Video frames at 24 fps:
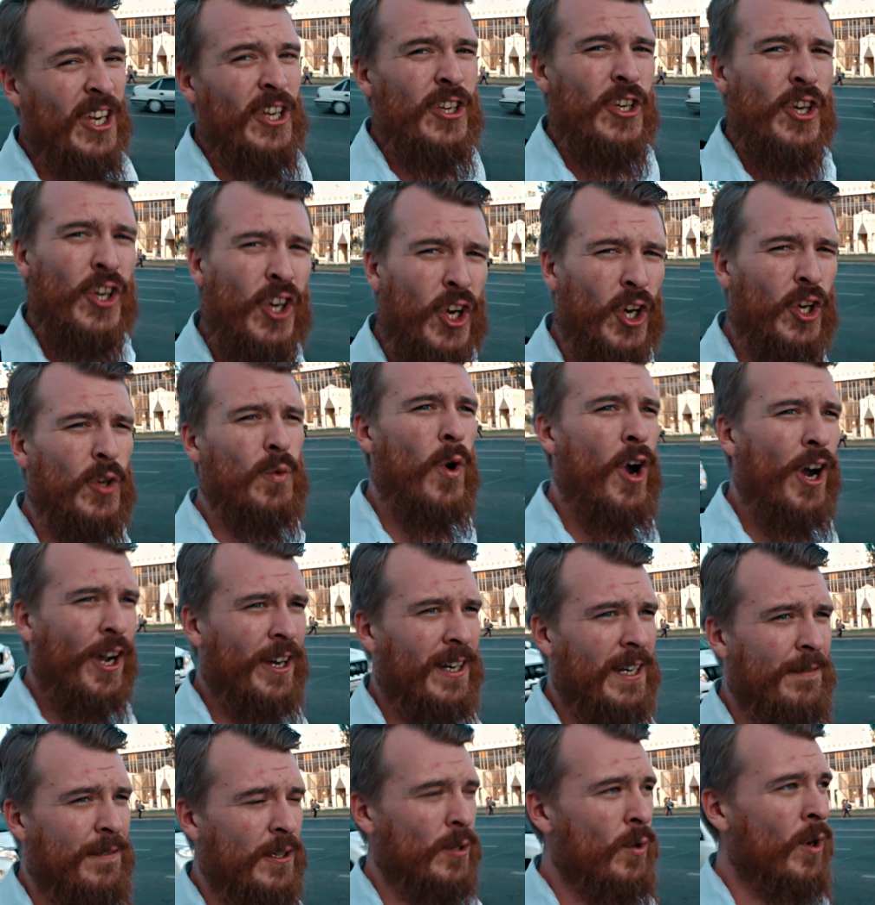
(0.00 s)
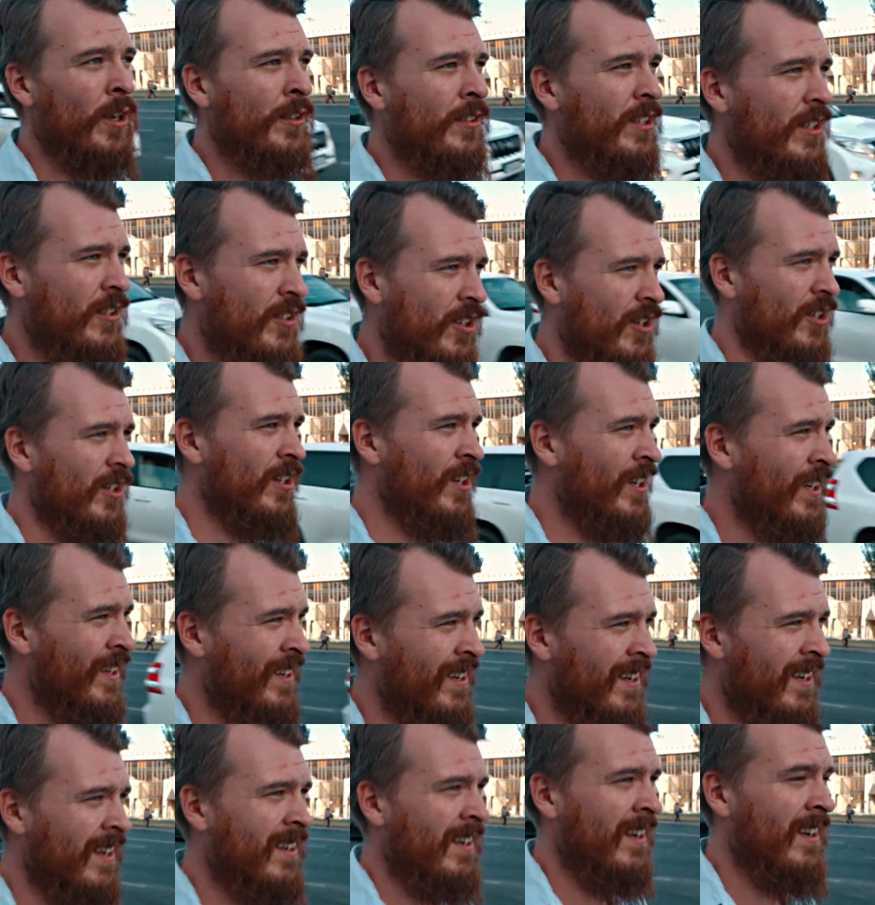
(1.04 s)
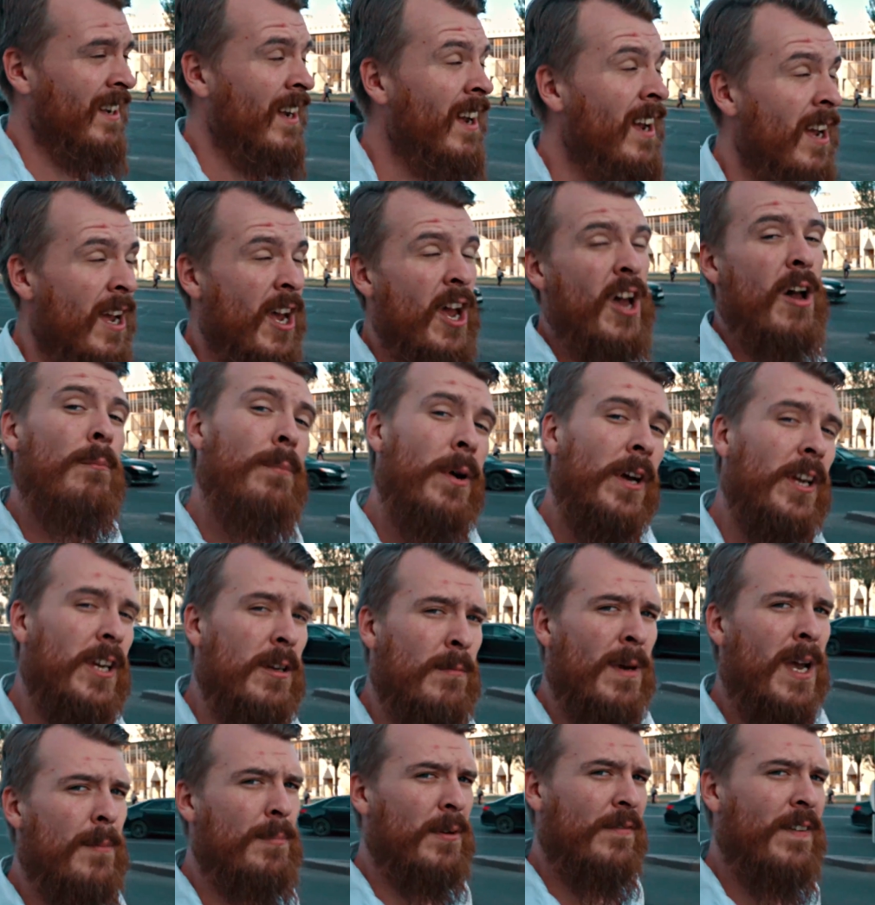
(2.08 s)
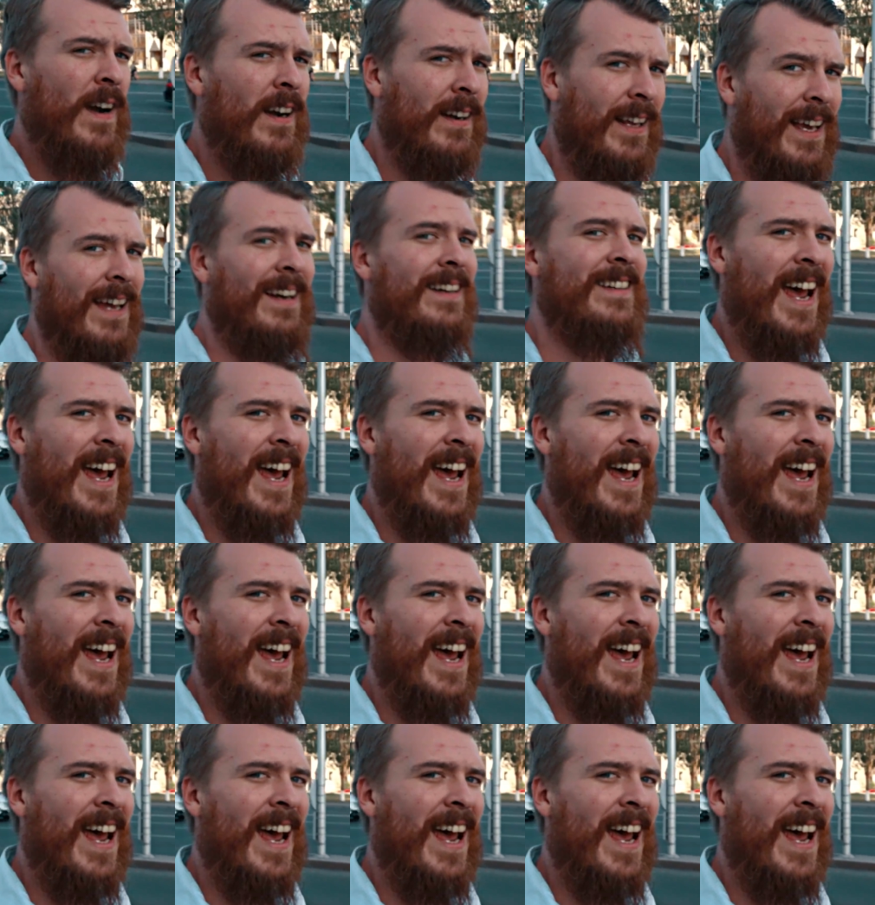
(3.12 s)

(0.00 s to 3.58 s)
You could walk it if you wanted to, but you might prefer to get a